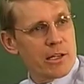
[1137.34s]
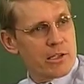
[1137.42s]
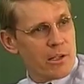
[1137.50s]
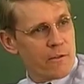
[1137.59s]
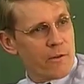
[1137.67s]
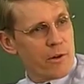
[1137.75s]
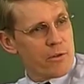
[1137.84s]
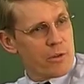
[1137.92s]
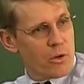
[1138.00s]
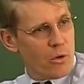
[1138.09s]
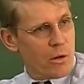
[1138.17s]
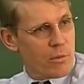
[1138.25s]
a little further than
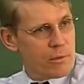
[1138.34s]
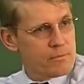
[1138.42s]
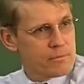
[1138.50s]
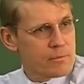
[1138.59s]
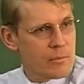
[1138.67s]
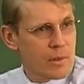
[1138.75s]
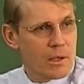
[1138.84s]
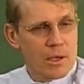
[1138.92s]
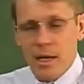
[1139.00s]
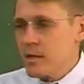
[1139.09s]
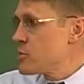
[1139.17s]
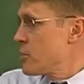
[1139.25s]
normal,
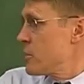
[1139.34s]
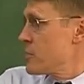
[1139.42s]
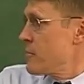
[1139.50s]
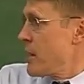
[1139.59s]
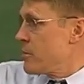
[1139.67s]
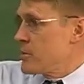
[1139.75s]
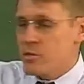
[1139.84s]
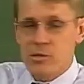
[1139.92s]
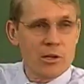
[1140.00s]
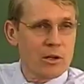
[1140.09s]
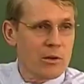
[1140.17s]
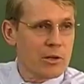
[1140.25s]
and so these mammoths, you
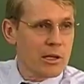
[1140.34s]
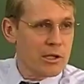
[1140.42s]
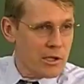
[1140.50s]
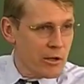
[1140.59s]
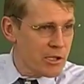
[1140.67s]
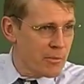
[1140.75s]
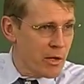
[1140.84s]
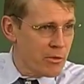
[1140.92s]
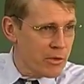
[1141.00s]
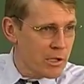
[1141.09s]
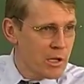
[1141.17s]
know, are exposed.